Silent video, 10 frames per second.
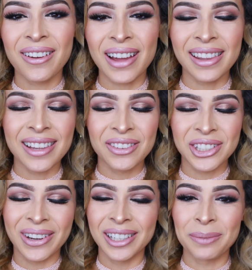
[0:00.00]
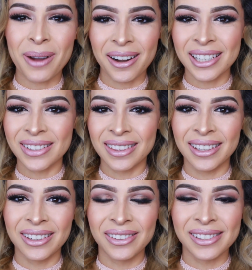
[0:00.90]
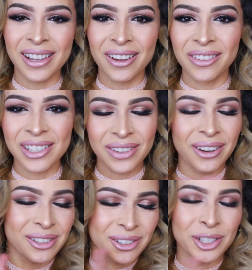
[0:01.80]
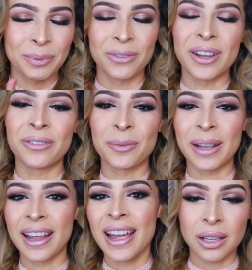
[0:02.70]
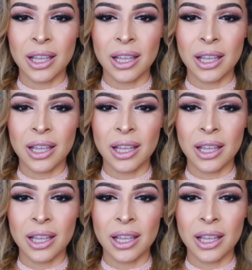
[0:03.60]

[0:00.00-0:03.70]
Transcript: I love sharing lip products with you, so these videos are super fun for me.